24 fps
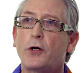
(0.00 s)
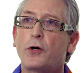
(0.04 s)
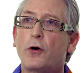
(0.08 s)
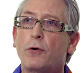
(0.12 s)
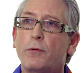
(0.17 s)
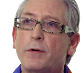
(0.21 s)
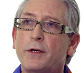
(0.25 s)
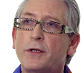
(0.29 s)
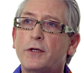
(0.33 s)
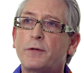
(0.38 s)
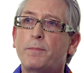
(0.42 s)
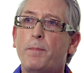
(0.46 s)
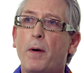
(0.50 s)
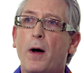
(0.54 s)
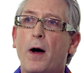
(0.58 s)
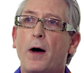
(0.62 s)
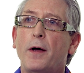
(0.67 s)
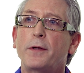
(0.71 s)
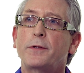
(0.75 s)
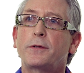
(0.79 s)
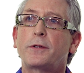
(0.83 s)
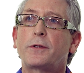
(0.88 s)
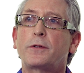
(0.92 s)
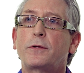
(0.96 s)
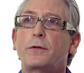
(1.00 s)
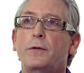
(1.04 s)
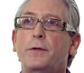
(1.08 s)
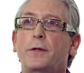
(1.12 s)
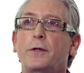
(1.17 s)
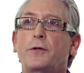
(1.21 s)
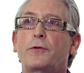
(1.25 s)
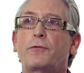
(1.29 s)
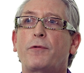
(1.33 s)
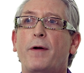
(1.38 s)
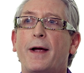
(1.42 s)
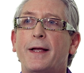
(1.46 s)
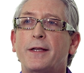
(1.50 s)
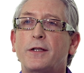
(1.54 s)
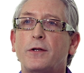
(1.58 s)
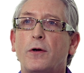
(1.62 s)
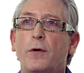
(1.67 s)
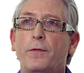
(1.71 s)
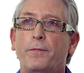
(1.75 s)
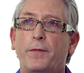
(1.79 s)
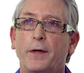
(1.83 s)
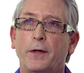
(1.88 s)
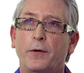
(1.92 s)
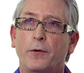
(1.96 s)
corresponds to the trans
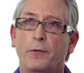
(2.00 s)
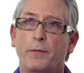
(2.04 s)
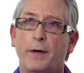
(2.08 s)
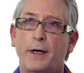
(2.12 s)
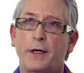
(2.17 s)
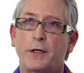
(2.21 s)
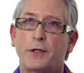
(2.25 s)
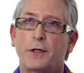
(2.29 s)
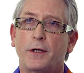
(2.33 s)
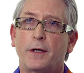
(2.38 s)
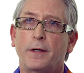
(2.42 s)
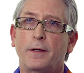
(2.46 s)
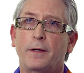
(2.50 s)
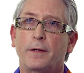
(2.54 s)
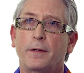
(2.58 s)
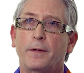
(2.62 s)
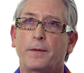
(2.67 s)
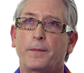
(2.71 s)
configuration.